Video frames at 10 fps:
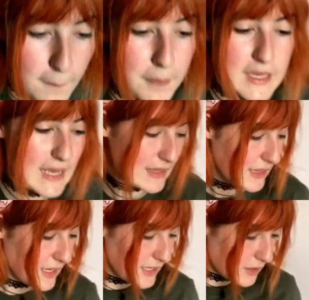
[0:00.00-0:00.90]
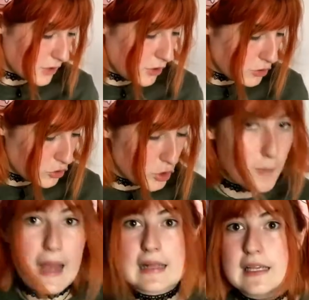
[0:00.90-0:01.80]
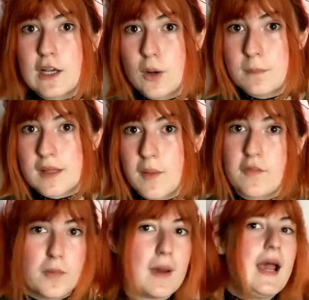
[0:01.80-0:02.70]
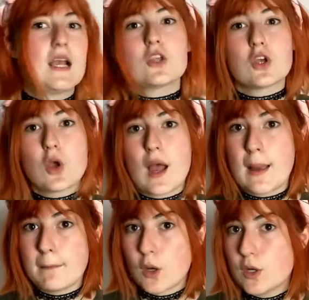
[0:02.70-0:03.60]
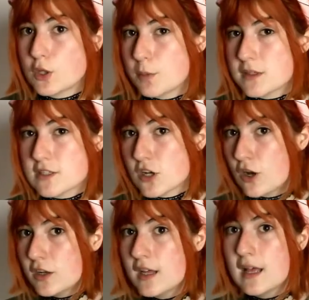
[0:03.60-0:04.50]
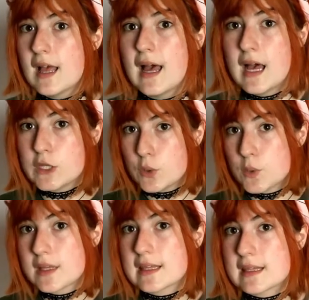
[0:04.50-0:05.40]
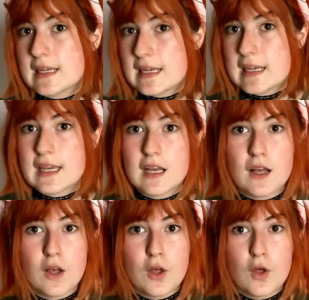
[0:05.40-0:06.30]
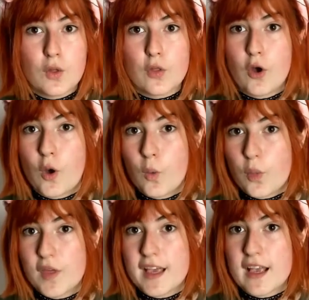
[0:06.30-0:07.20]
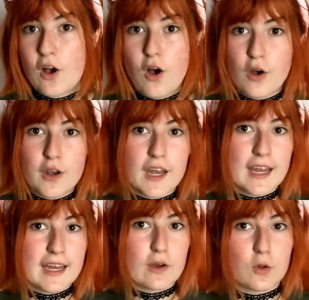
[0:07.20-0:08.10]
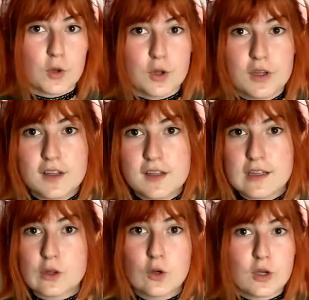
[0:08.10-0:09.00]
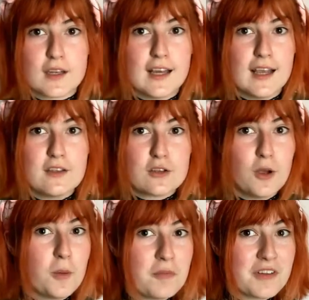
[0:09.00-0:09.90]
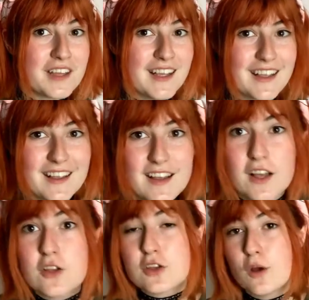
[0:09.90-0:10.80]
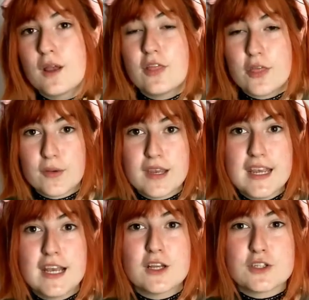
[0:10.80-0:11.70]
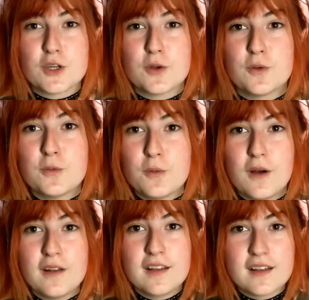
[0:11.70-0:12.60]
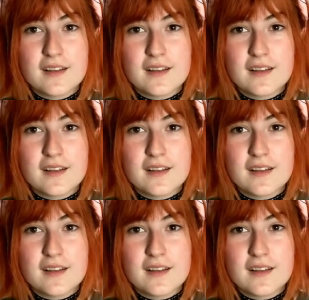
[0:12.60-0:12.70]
But yes, that is the costume as it comes out of the bag, so I'm going to put it on and you can see the whole thing on and it'll look nice, hopefully. So in 3, 2, 1...